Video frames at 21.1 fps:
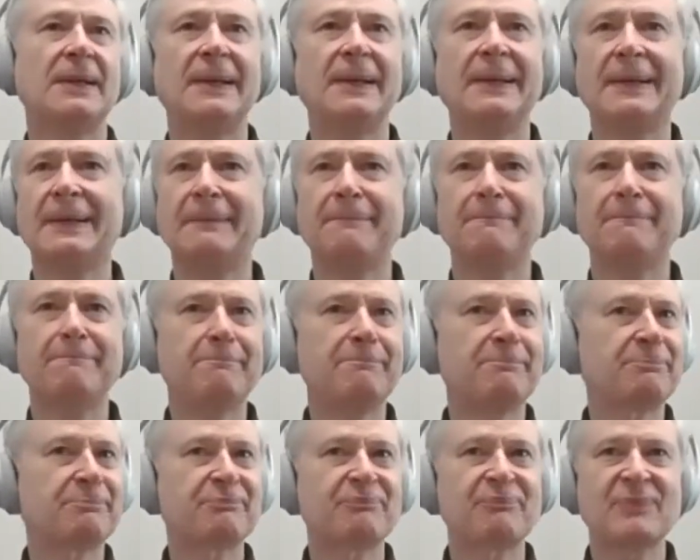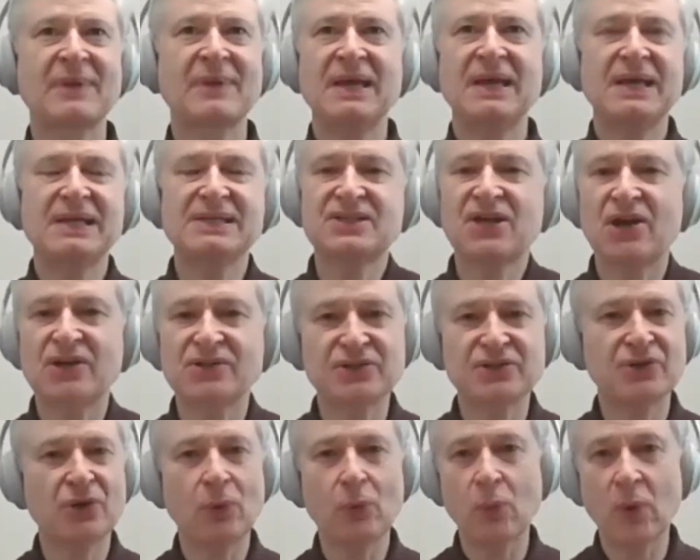Um, it's hard to
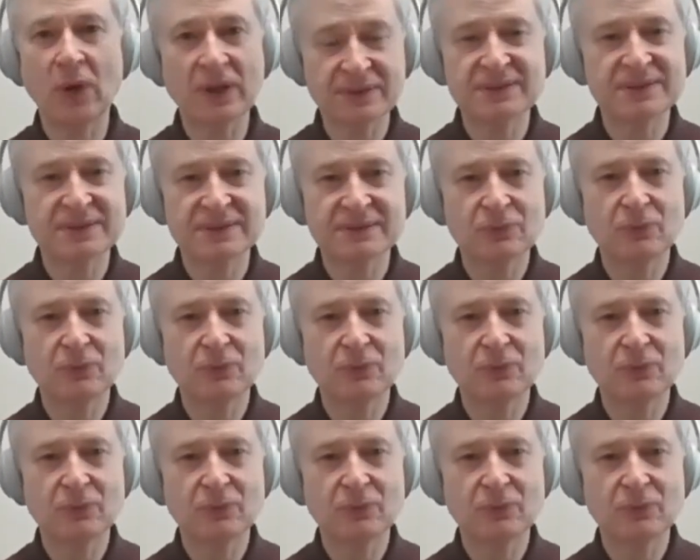know what,